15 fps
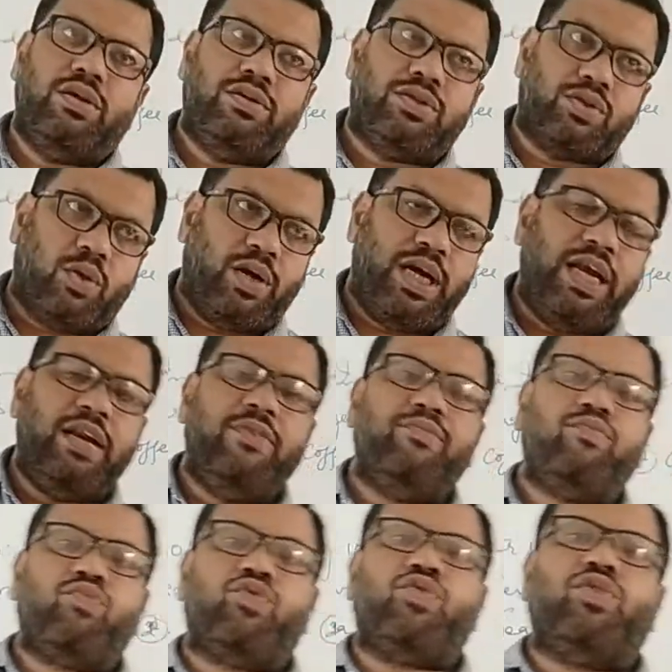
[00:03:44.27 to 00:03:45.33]

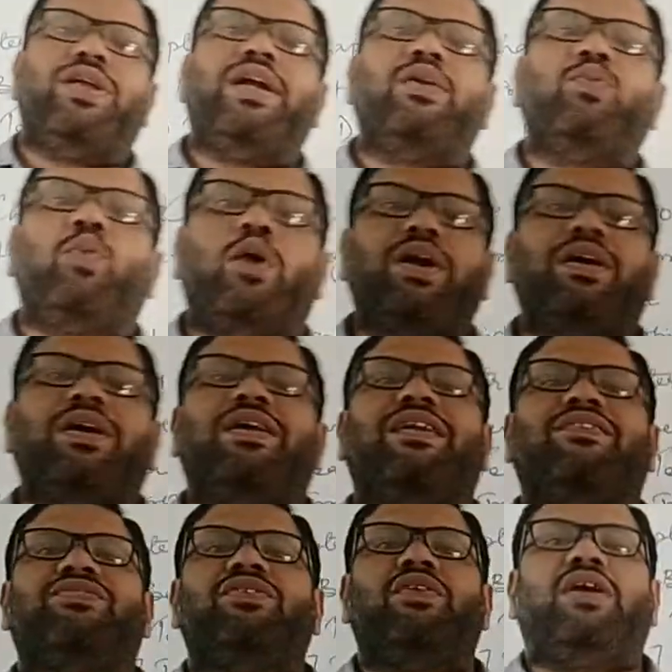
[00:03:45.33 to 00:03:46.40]
soil so that water
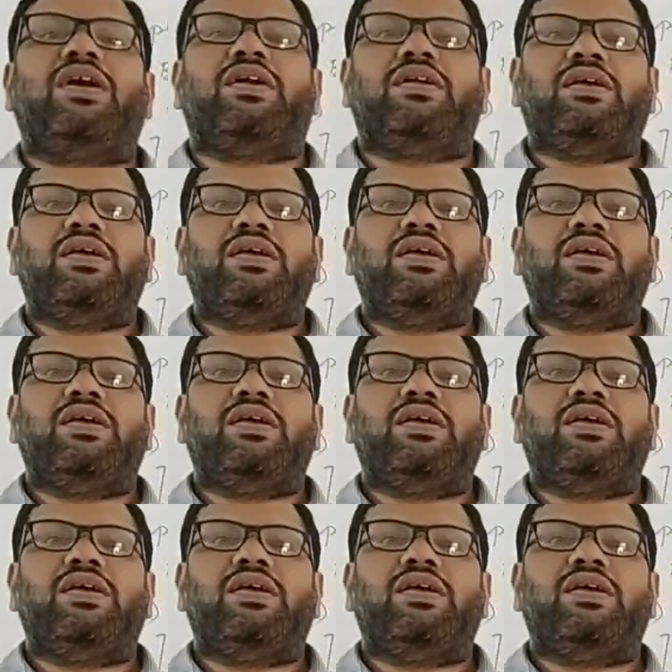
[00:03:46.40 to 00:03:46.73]
does not